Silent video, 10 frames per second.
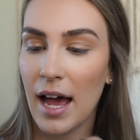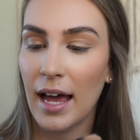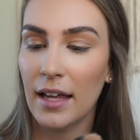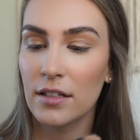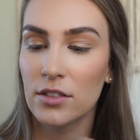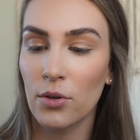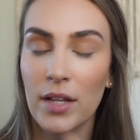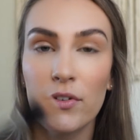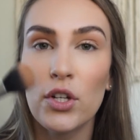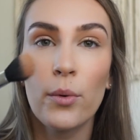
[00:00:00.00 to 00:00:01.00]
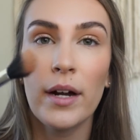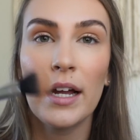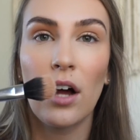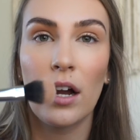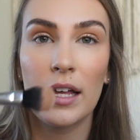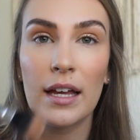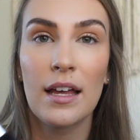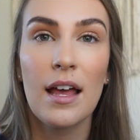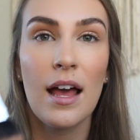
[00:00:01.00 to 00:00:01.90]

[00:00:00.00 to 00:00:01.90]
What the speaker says: I don't even know where I got it.